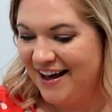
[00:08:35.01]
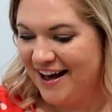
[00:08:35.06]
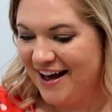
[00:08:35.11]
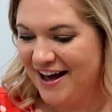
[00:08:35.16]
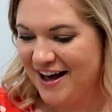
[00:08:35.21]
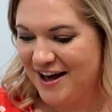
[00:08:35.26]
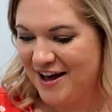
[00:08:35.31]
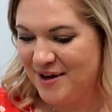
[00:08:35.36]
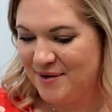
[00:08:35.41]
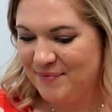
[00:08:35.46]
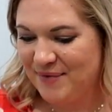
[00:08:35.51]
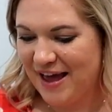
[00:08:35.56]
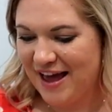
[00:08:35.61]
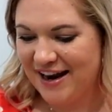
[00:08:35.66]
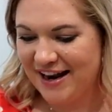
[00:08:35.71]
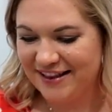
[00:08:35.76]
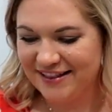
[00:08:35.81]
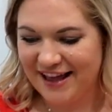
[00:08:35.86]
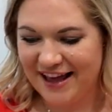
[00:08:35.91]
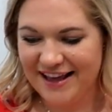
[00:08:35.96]
Um,
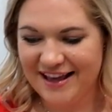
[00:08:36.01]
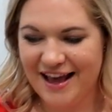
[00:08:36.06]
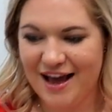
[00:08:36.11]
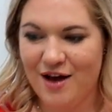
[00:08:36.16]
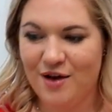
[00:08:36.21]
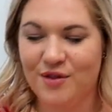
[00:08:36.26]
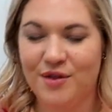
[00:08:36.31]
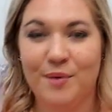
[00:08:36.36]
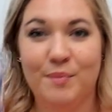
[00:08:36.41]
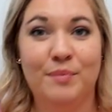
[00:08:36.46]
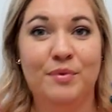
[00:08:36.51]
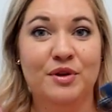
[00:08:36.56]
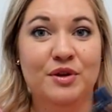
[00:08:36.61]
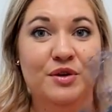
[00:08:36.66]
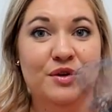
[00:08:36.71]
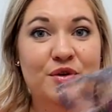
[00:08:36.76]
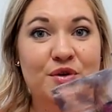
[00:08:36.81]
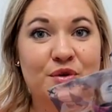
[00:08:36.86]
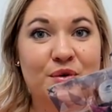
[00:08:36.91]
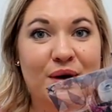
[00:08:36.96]
and I like how the
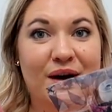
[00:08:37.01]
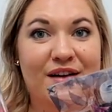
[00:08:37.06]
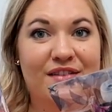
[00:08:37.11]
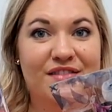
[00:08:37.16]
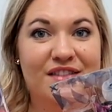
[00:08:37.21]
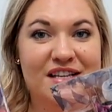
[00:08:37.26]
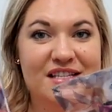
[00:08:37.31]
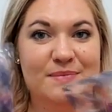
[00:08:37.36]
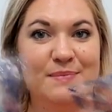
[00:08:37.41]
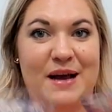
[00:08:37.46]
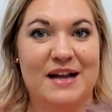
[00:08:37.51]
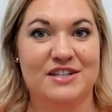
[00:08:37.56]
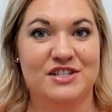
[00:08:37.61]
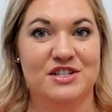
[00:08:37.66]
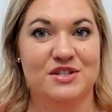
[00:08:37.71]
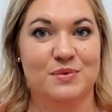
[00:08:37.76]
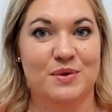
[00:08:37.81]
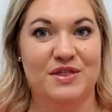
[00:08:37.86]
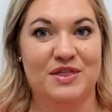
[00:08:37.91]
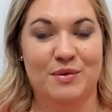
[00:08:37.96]
blue of this
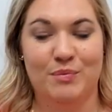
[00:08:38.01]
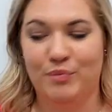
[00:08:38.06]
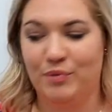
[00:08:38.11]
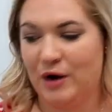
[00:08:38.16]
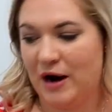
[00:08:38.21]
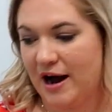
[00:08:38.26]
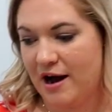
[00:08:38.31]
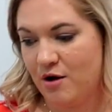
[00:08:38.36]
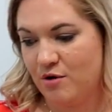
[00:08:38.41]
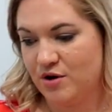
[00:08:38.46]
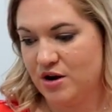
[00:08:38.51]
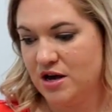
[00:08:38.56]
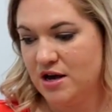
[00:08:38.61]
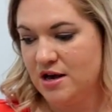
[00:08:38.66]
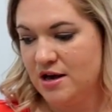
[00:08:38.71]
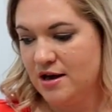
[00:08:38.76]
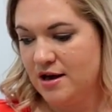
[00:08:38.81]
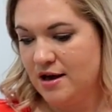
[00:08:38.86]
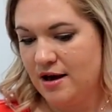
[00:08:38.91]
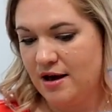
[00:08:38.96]
matches with the brown
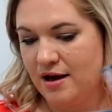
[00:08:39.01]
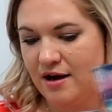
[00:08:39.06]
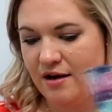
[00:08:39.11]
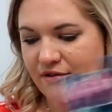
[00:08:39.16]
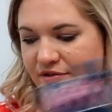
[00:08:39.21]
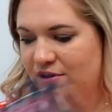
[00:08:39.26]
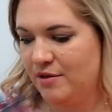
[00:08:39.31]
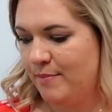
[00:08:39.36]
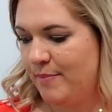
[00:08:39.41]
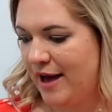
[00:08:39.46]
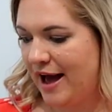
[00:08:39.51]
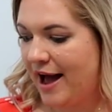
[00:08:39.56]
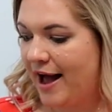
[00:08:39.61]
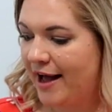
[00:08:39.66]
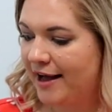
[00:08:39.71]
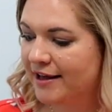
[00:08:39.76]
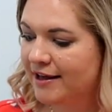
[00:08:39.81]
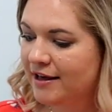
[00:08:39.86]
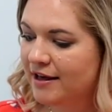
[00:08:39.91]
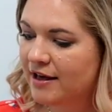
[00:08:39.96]
of the
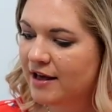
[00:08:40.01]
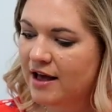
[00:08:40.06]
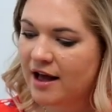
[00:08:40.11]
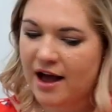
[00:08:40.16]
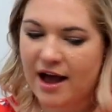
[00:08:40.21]
bag.